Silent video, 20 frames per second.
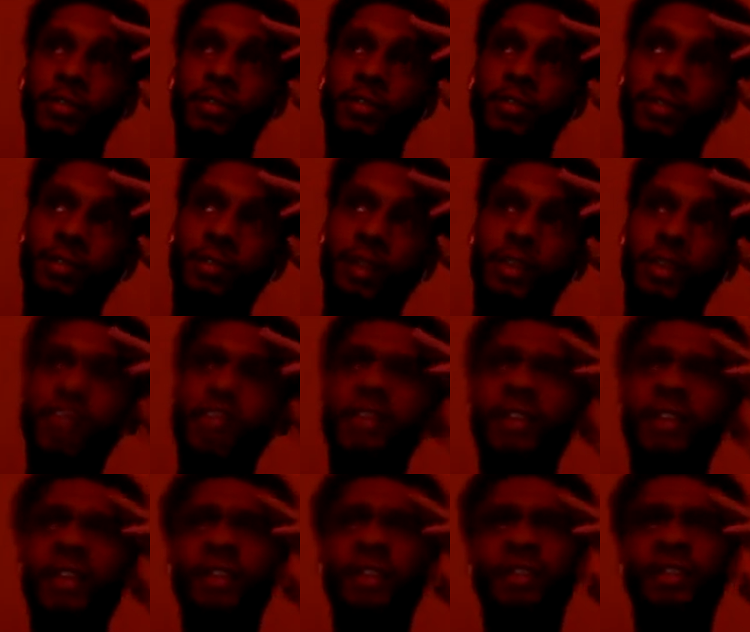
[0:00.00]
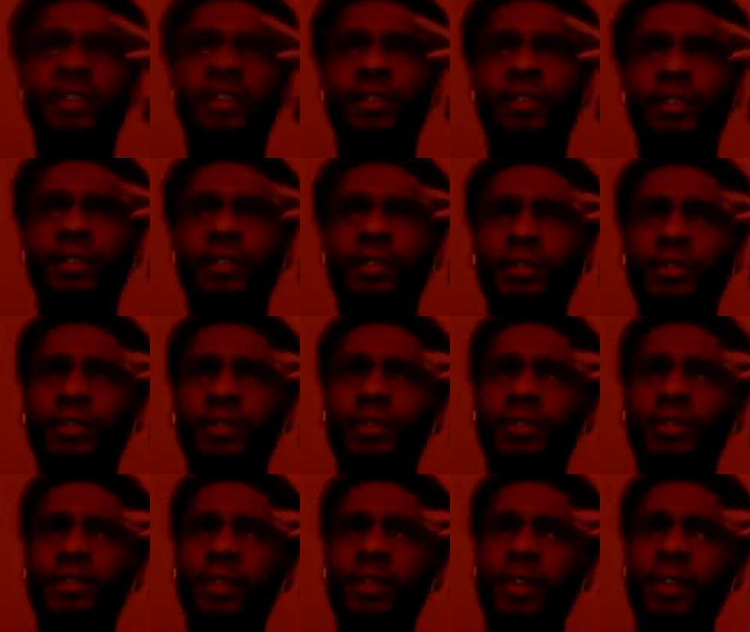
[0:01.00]
I feel like it's a lot of
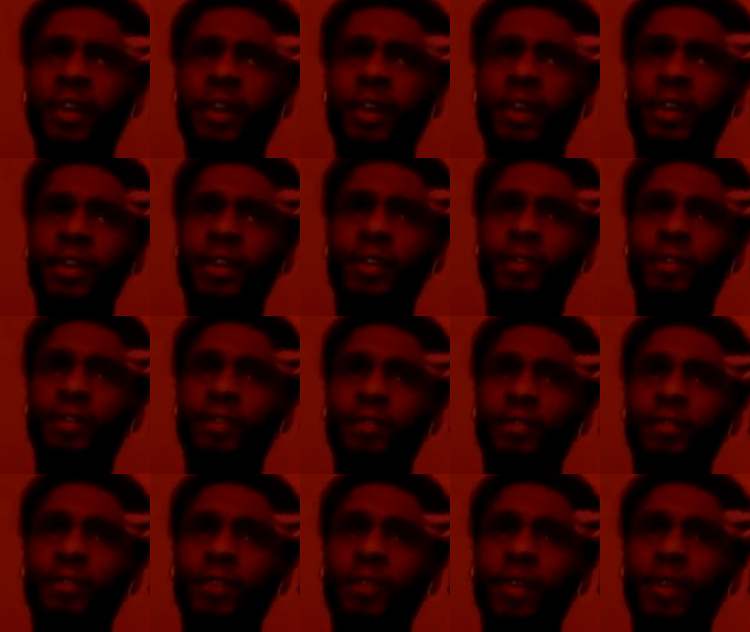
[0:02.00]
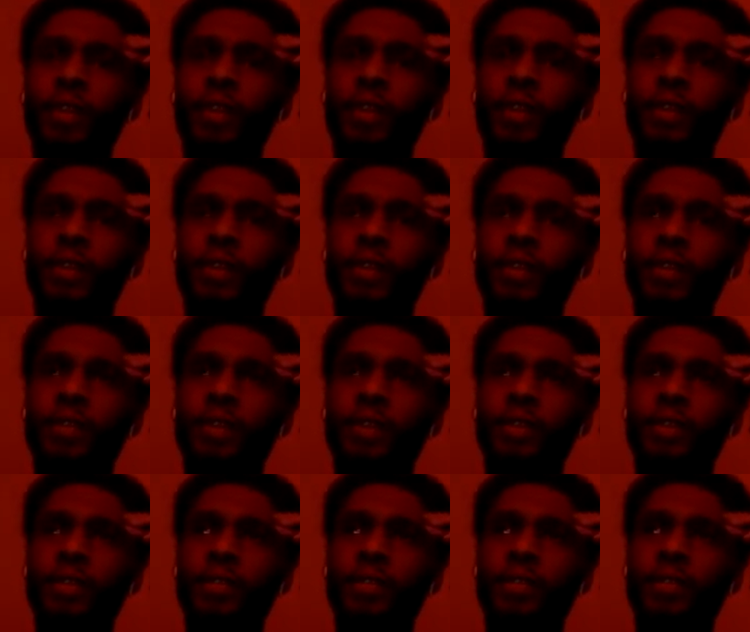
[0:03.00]
lyrical dudes from down here. I just
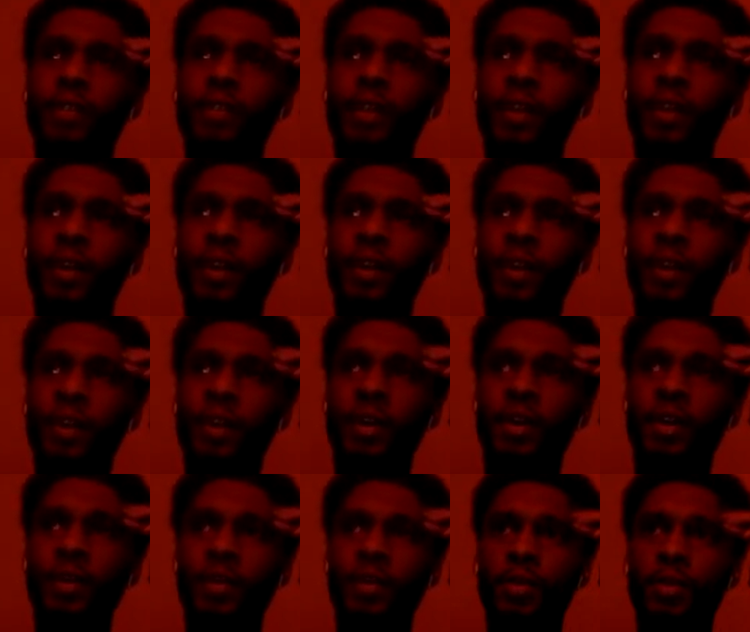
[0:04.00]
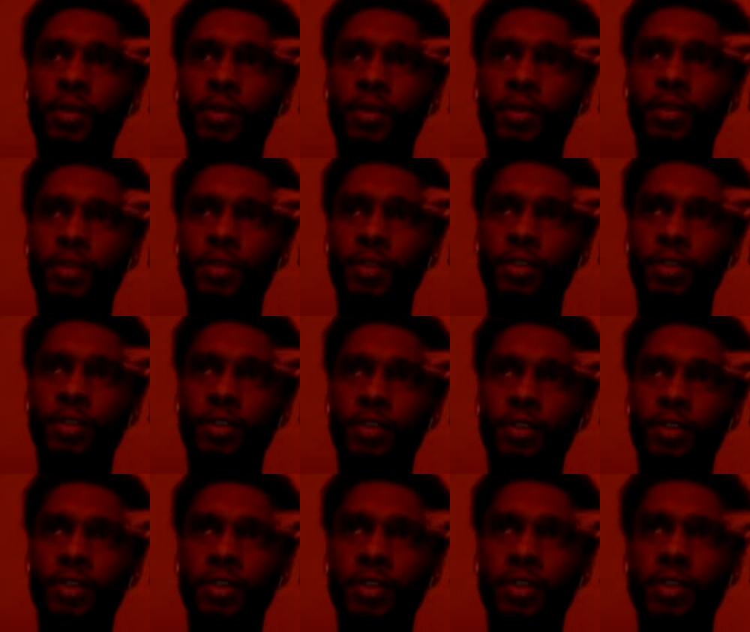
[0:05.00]
think with Griselda,
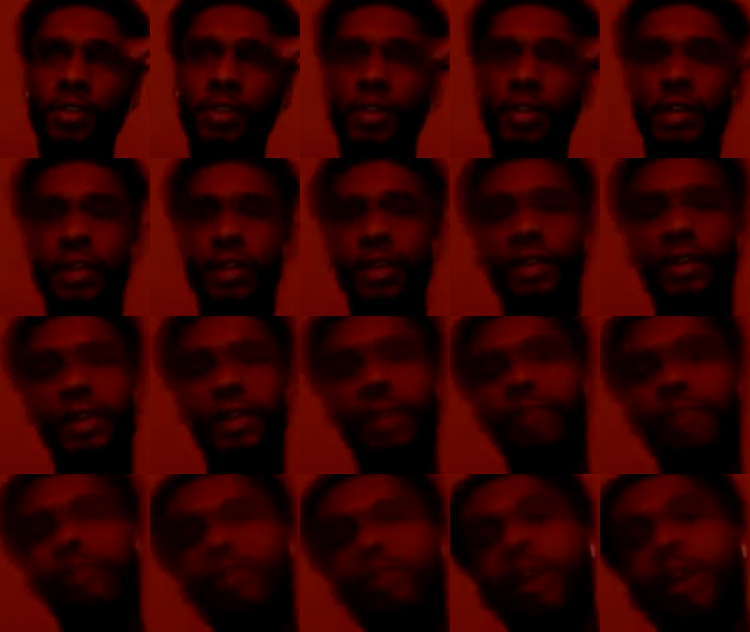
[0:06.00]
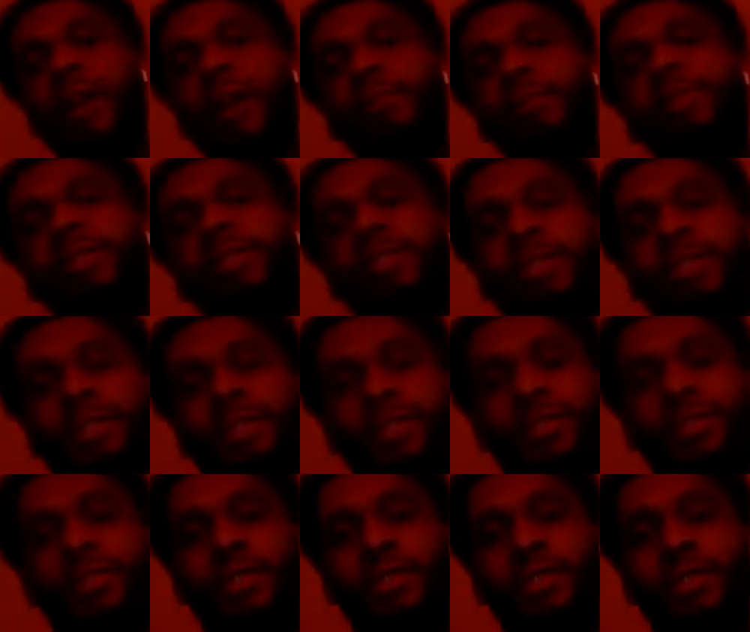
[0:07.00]
they just got that type of griminess
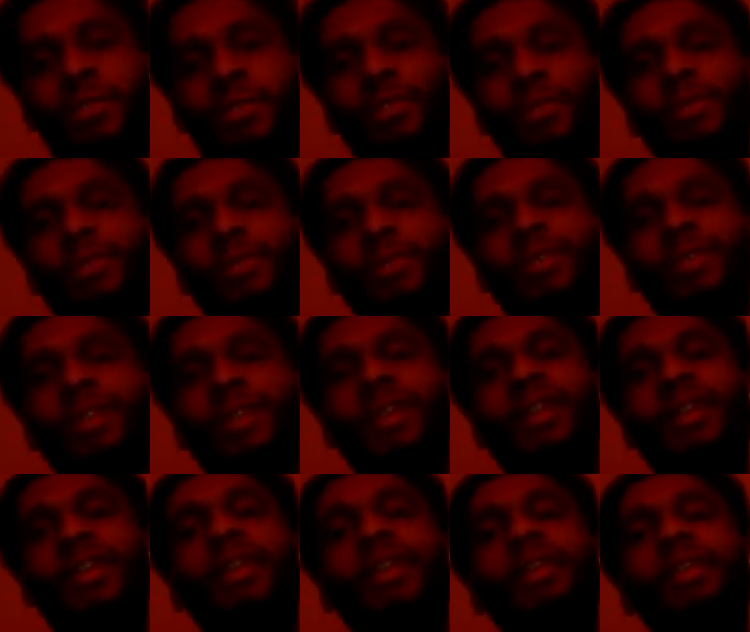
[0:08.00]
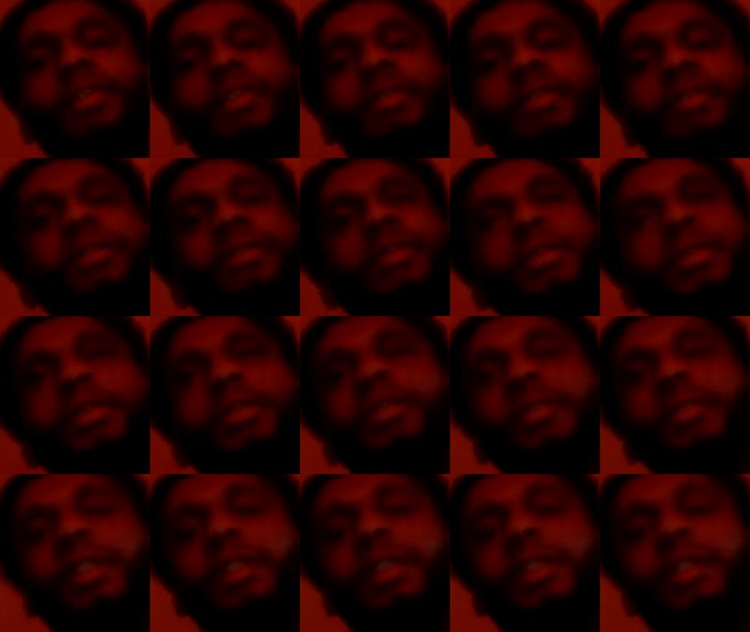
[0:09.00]
to music that I like. You
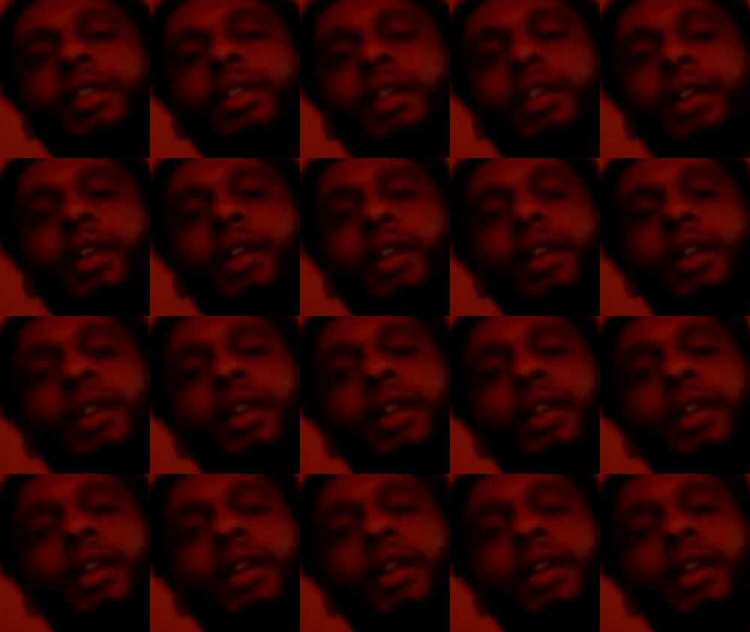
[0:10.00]
don't get that a lot.